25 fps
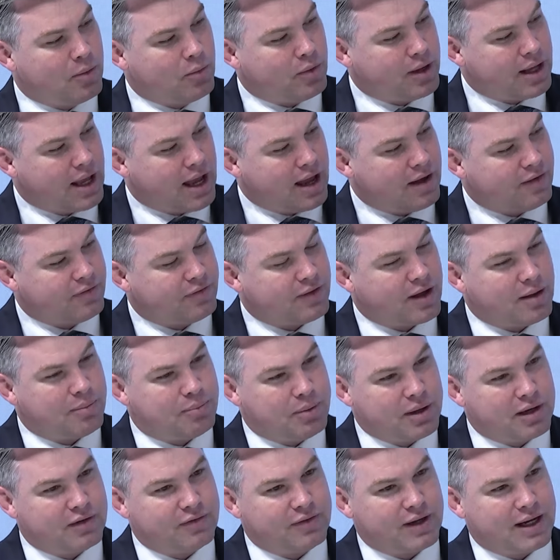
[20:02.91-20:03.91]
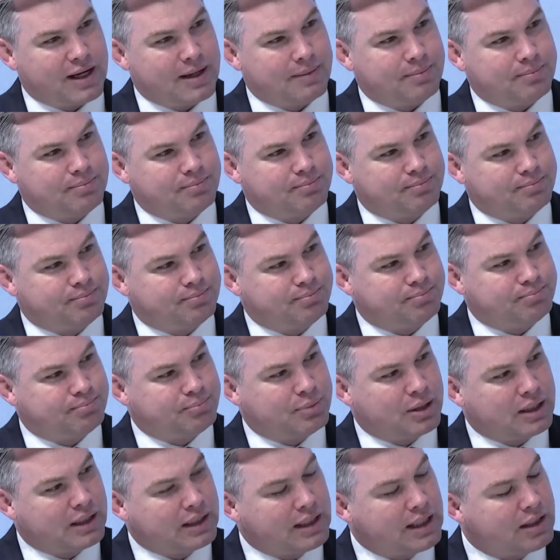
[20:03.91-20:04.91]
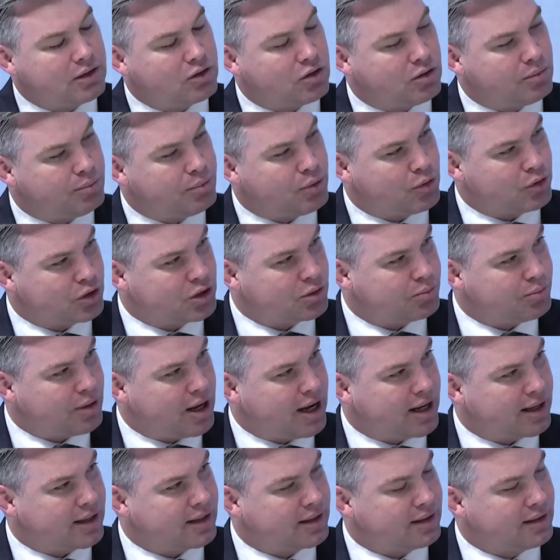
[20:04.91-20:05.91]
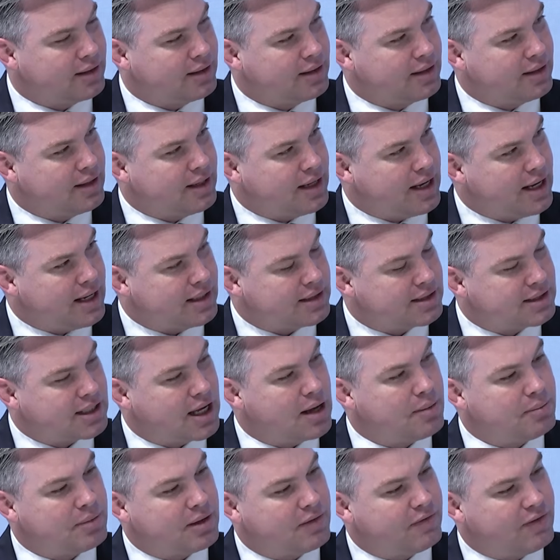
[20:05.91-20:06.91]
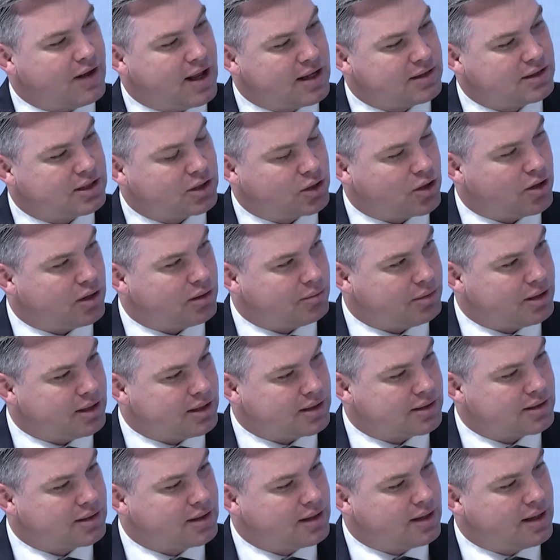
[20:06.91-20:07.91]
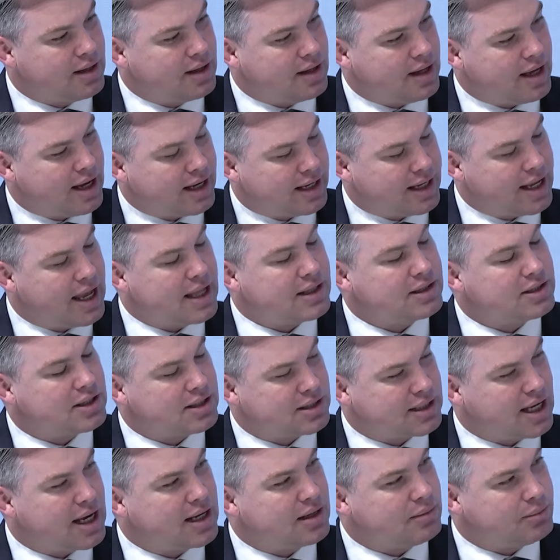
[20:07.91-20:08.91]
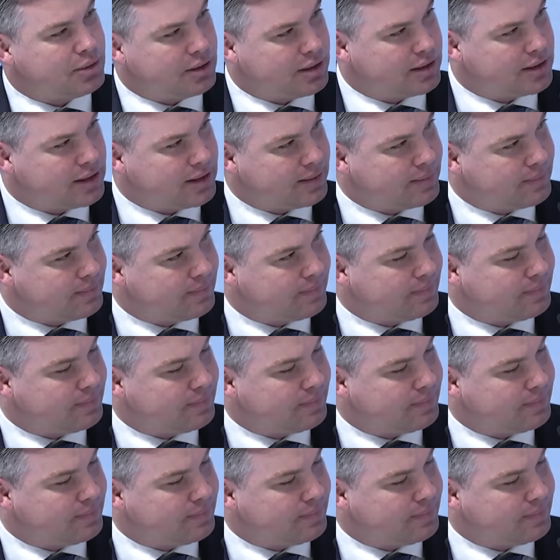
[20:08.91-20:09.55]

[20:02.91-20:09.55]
we have a bit of a political pushback in some advanced economies against sustainability.